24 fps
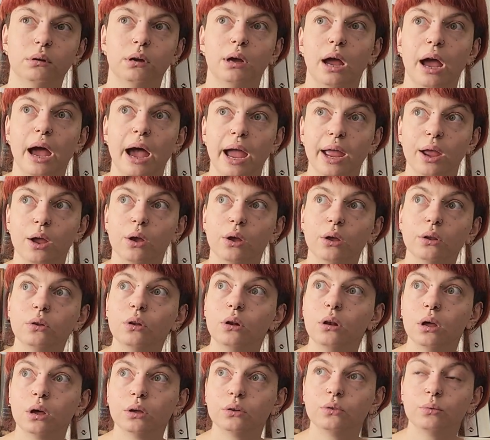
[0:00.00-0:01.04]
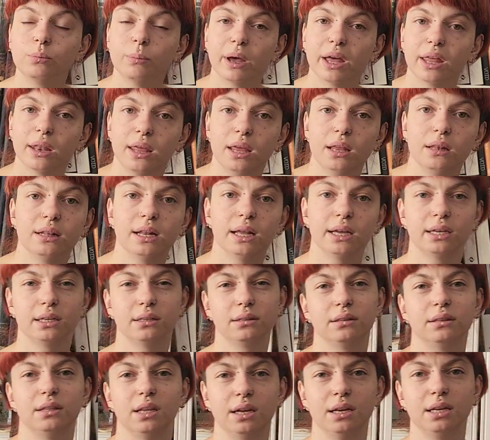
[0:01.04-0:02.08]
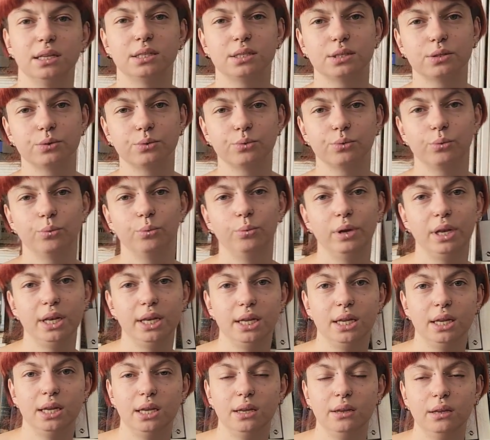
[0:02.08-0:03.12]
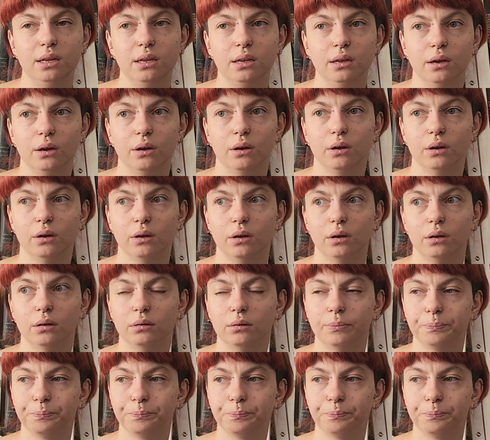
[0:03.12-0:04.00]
I heard a lot about it, like that it's really not